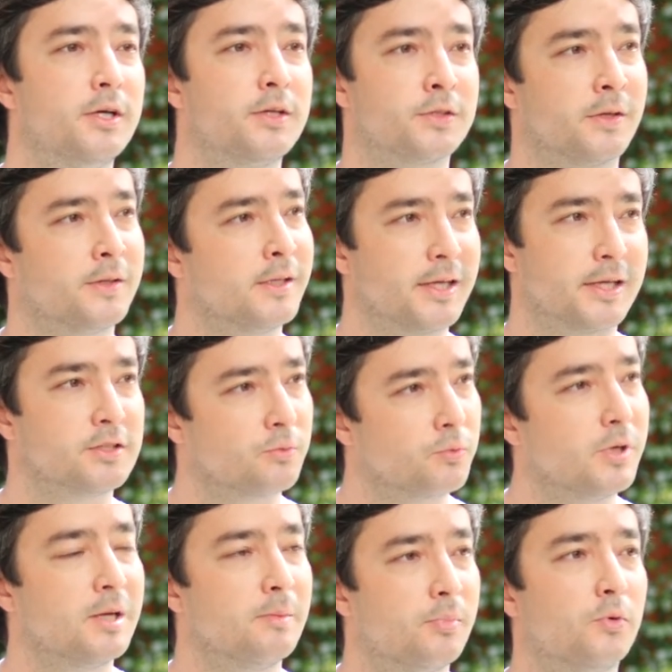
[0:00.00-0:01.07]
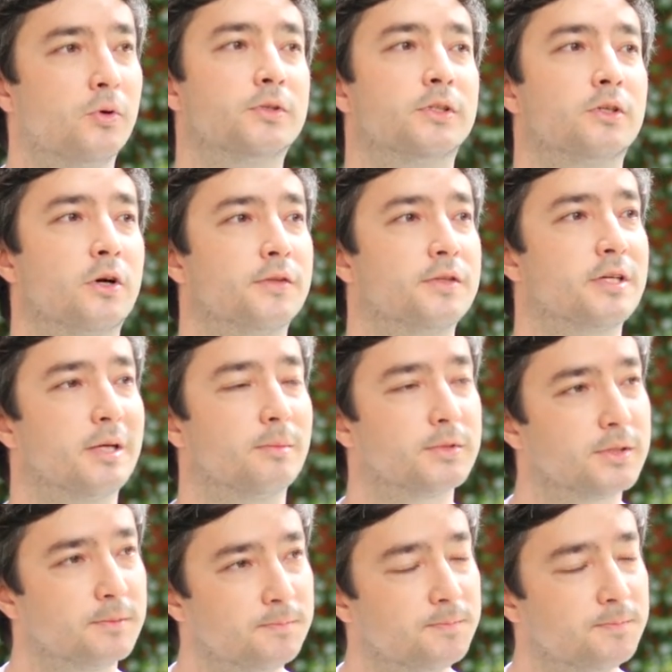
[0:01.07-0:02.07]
So I think that's a really important concept.